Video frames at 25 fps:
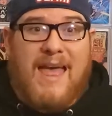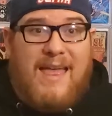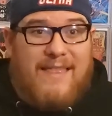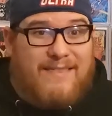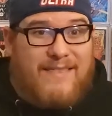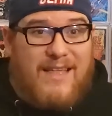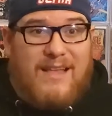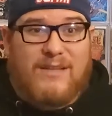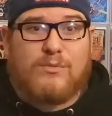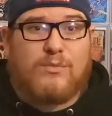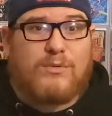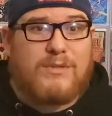
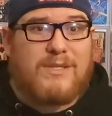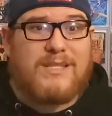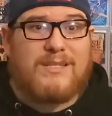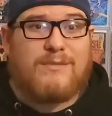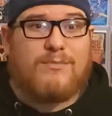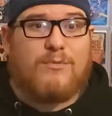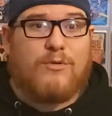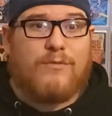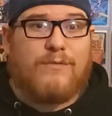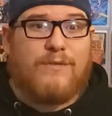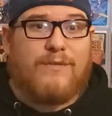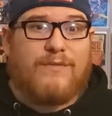That's what this
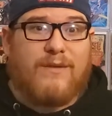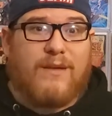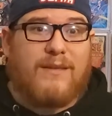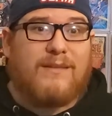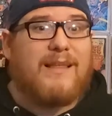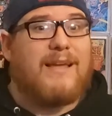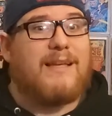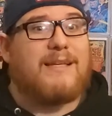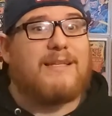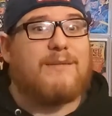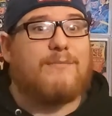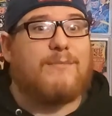movie felt
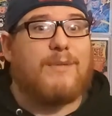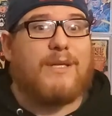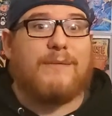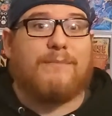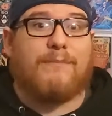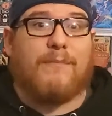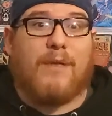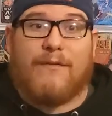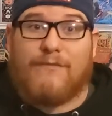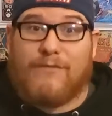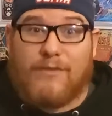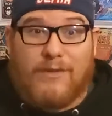like to me.
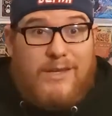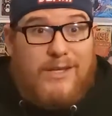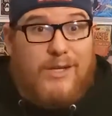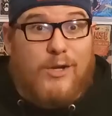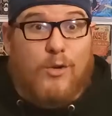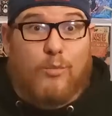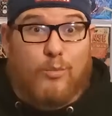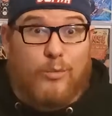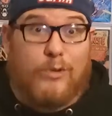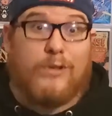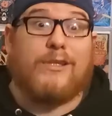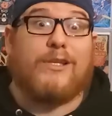It felt like a
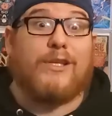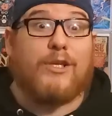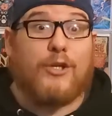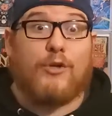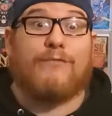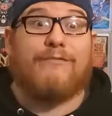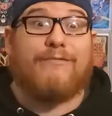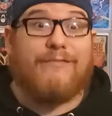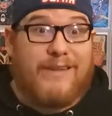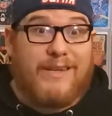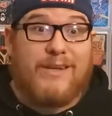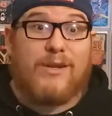really
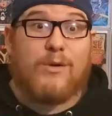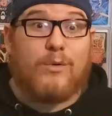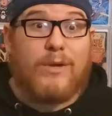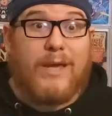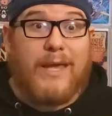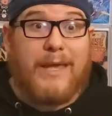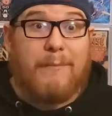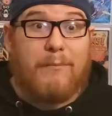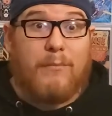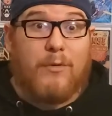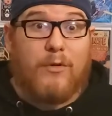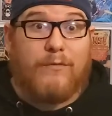good video
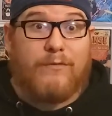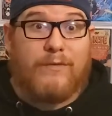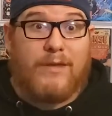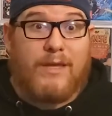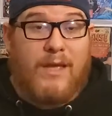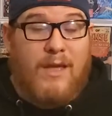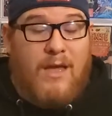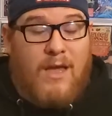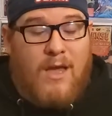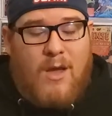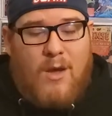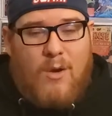game movie,
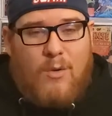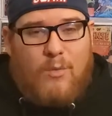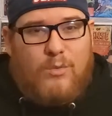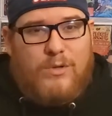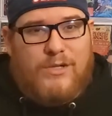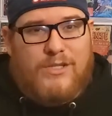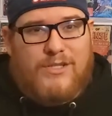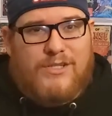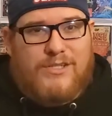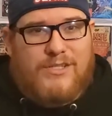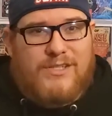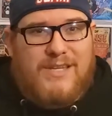
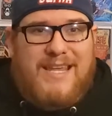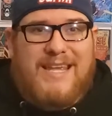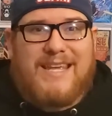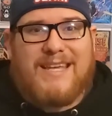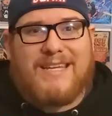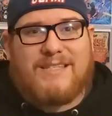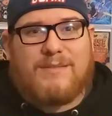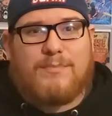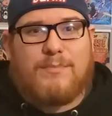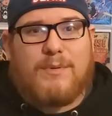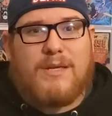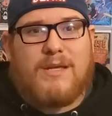which
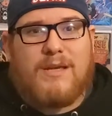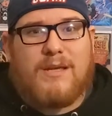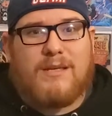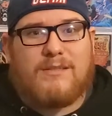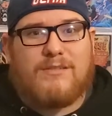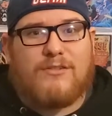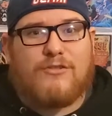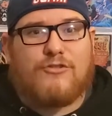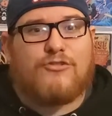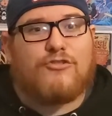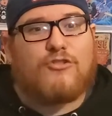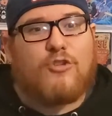stinks because
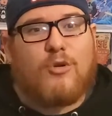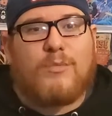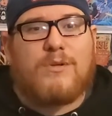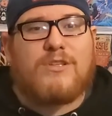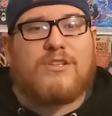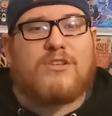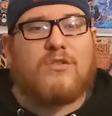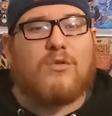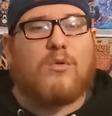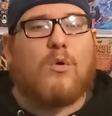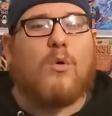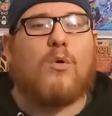there's so
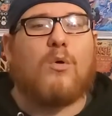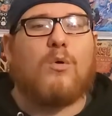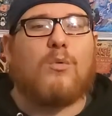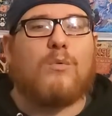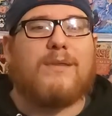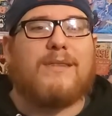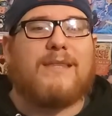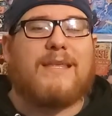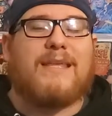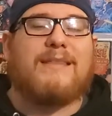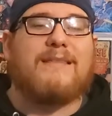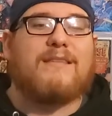much lore
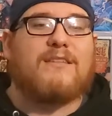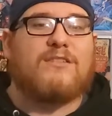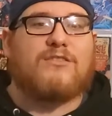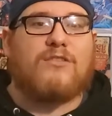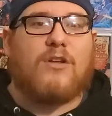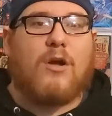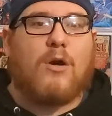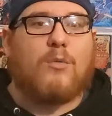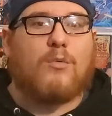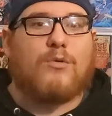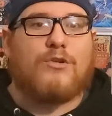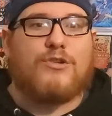within the
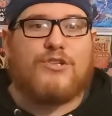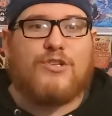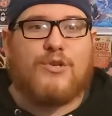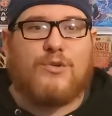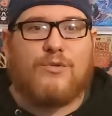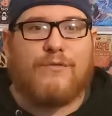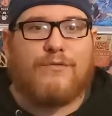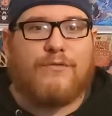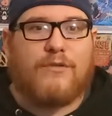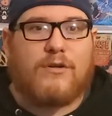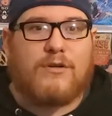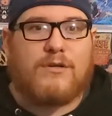Star Wars
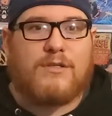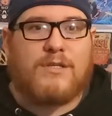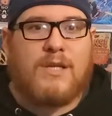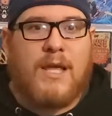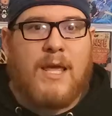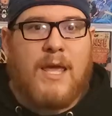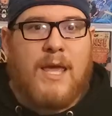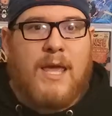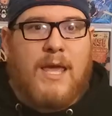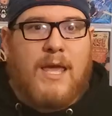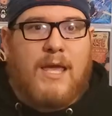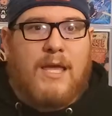universe.
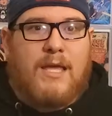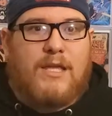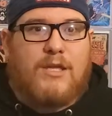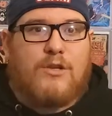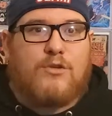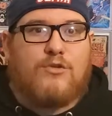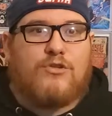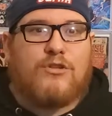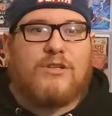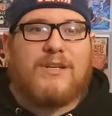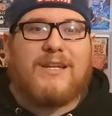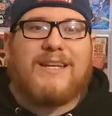You
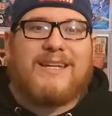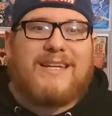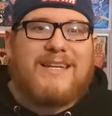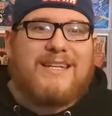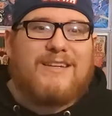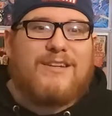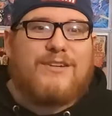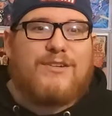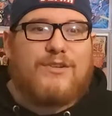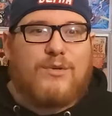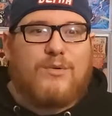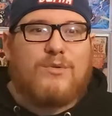shouldn't need
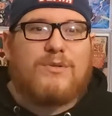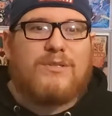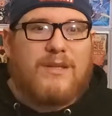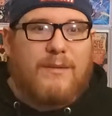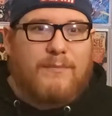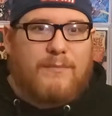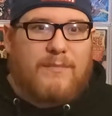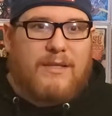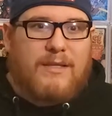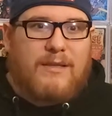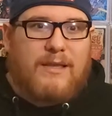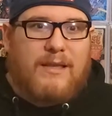to do
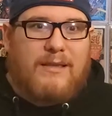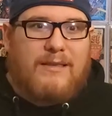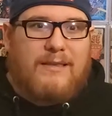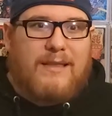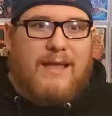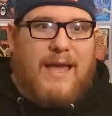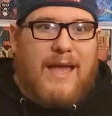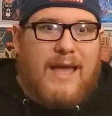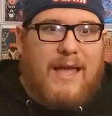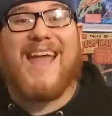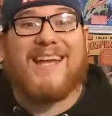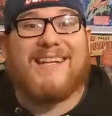something like
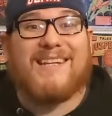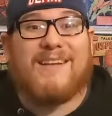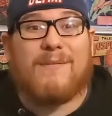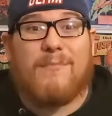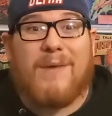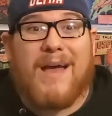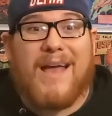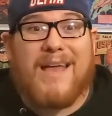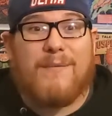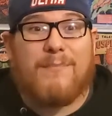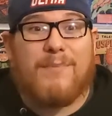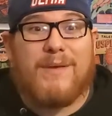that. And in
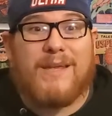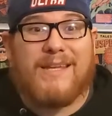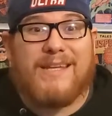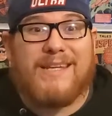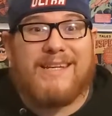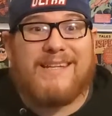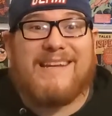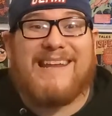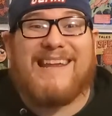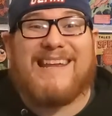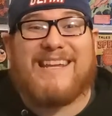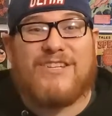my
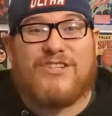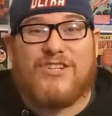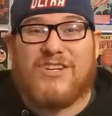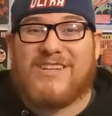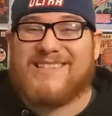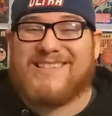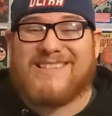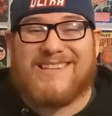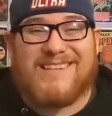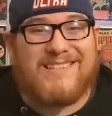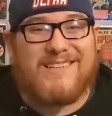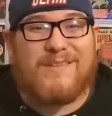opinion, it
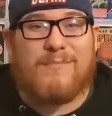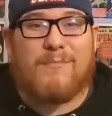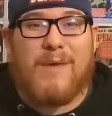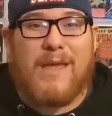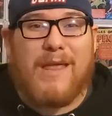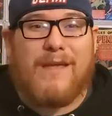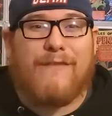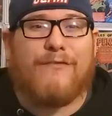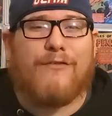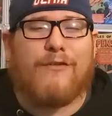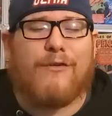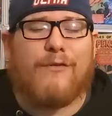just doesn't
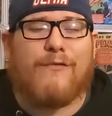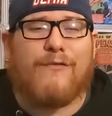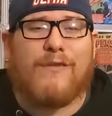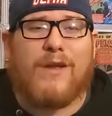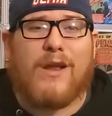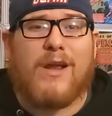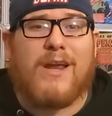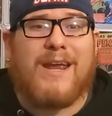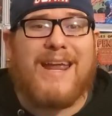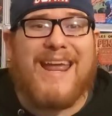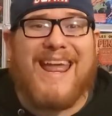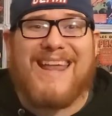make for a
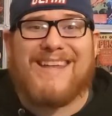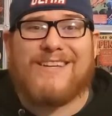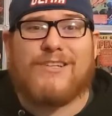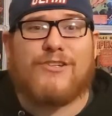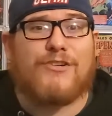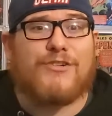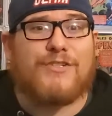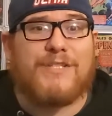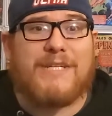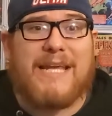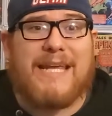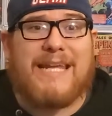very
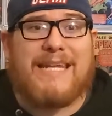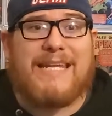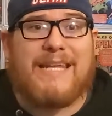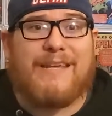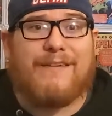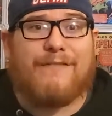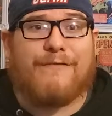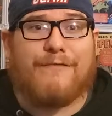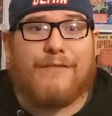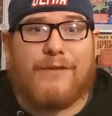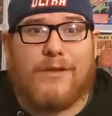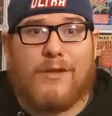entertaining
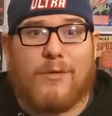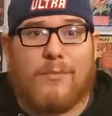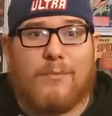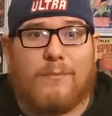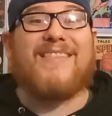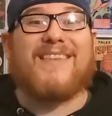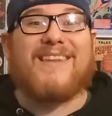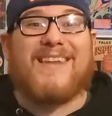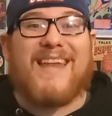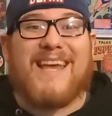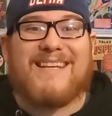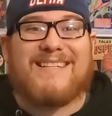film.
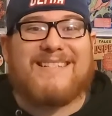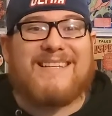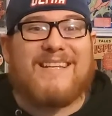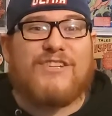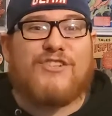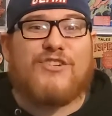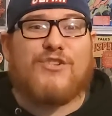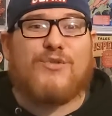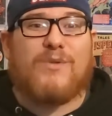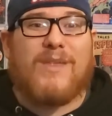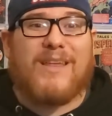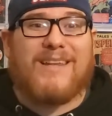The next
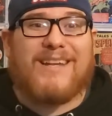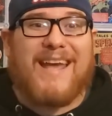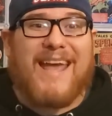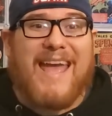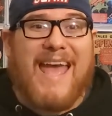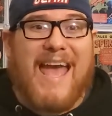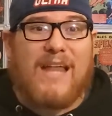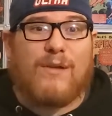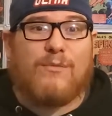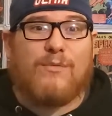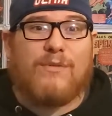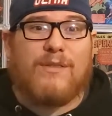issue that I
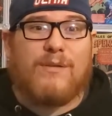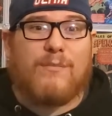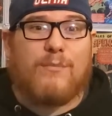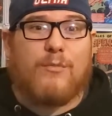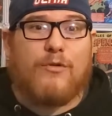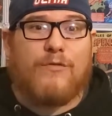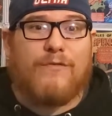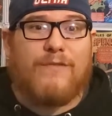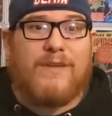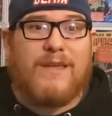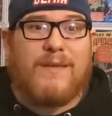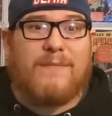had with the
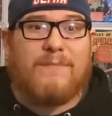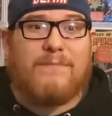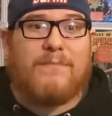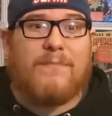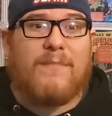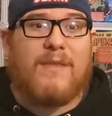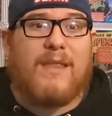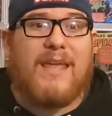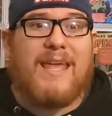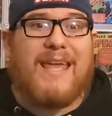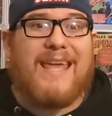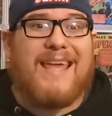movie
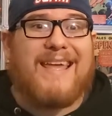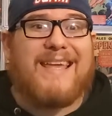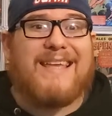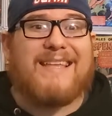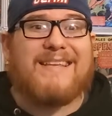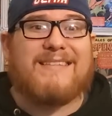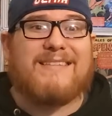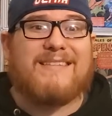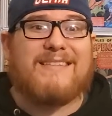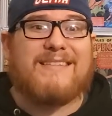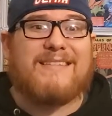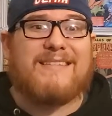
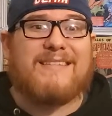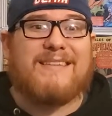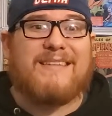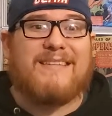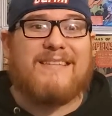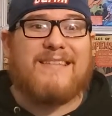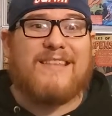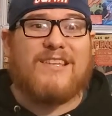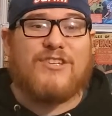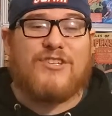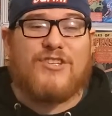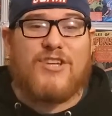is
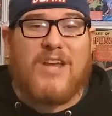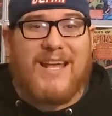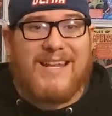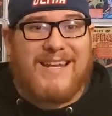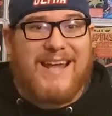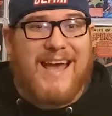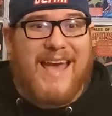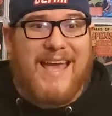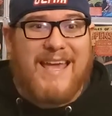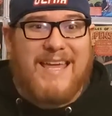the Jedi.